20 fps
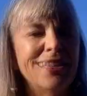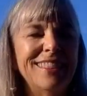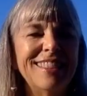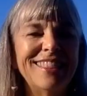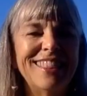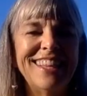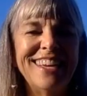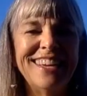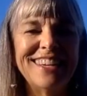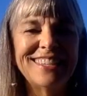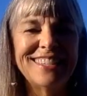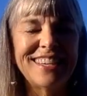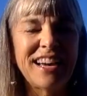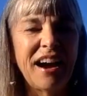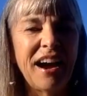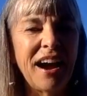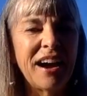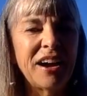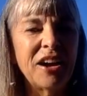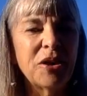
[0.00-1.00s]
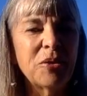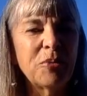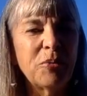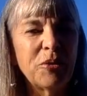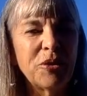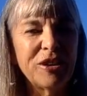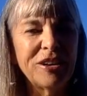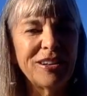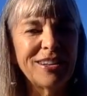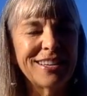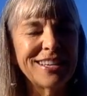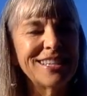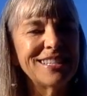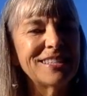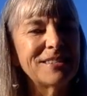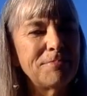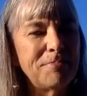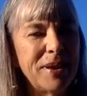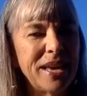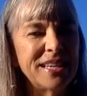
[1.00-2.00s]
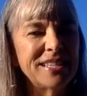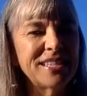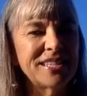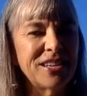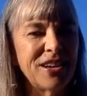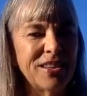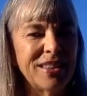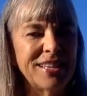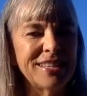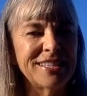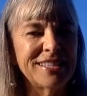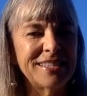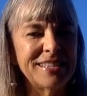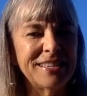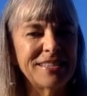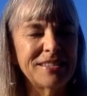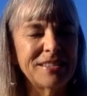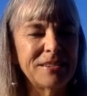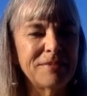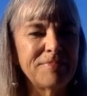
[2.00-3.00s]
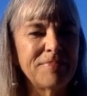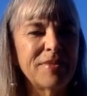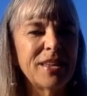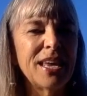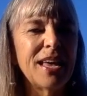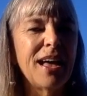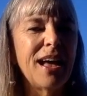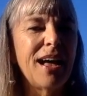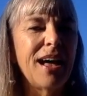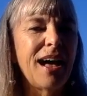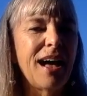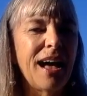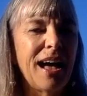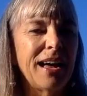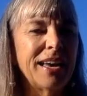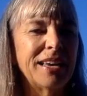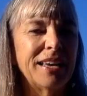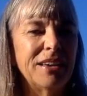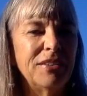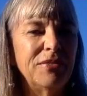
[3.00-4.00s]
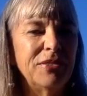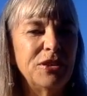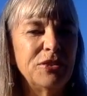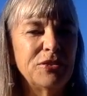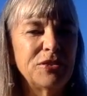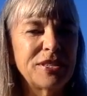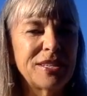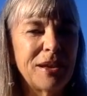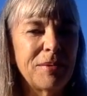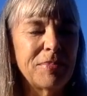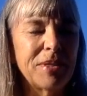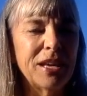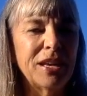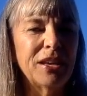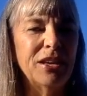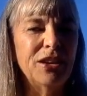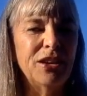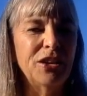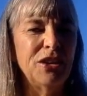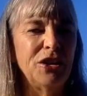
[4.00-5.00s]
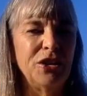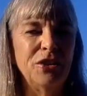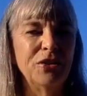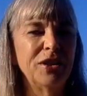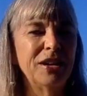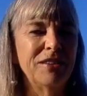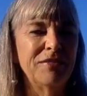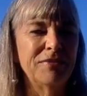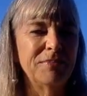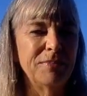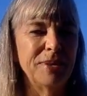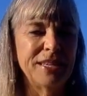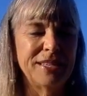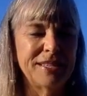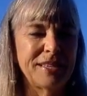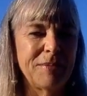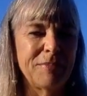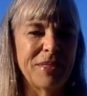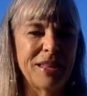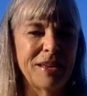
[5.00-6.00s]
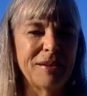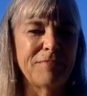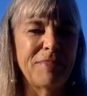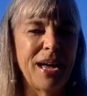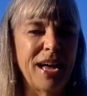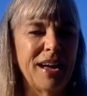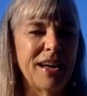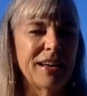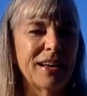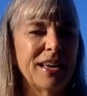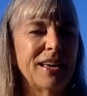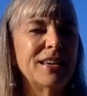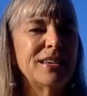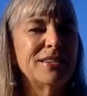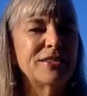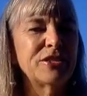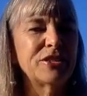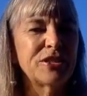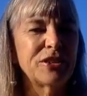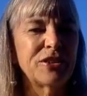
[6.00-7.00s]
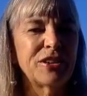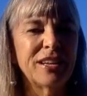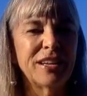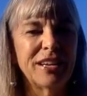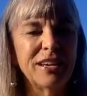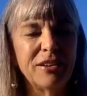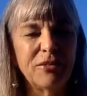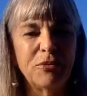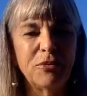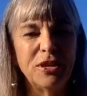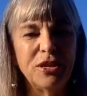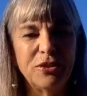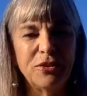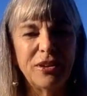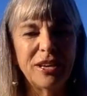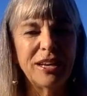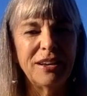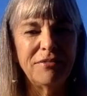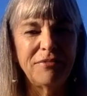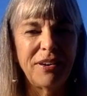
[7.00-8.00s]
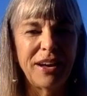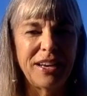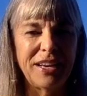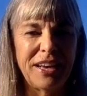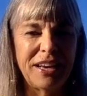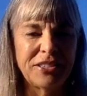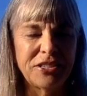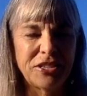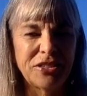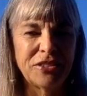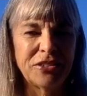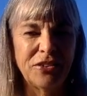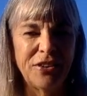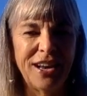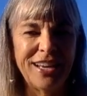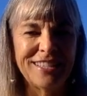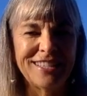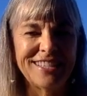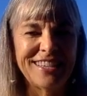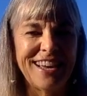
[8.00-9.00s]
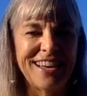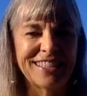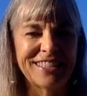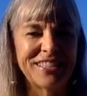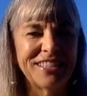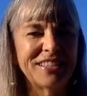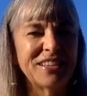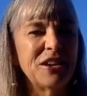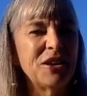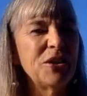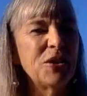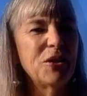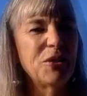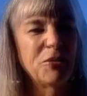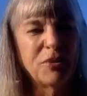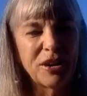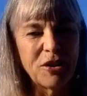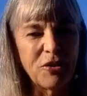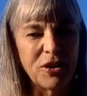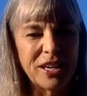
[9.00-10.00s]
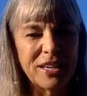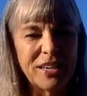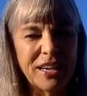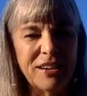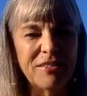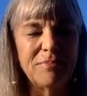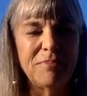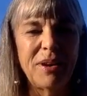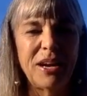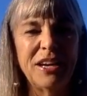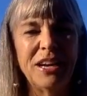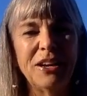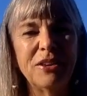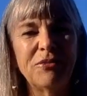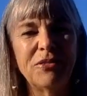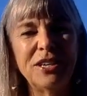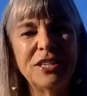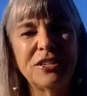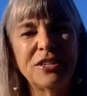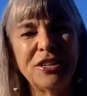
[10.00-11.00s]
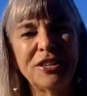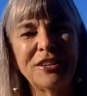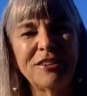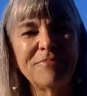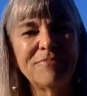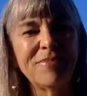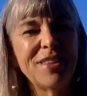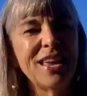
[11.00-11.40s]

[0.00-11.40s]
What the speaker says: The entire world is based on this system. I give you something, you give me something back. Certainly if we do any financial transaction, we're going to give money in return.